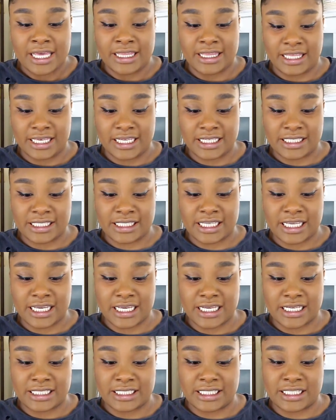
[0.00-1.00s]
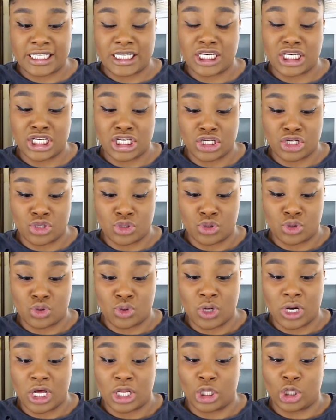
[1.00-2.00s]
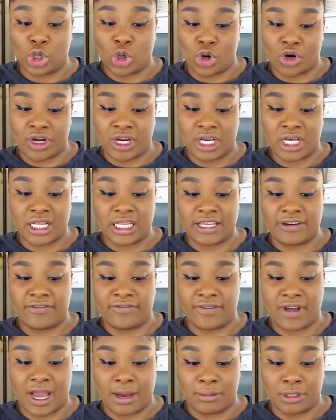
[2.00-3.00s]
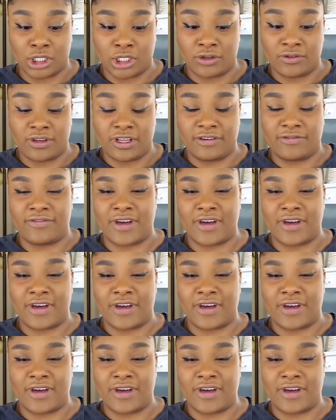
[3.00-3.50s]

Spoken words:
This is the new Loreal Infallible.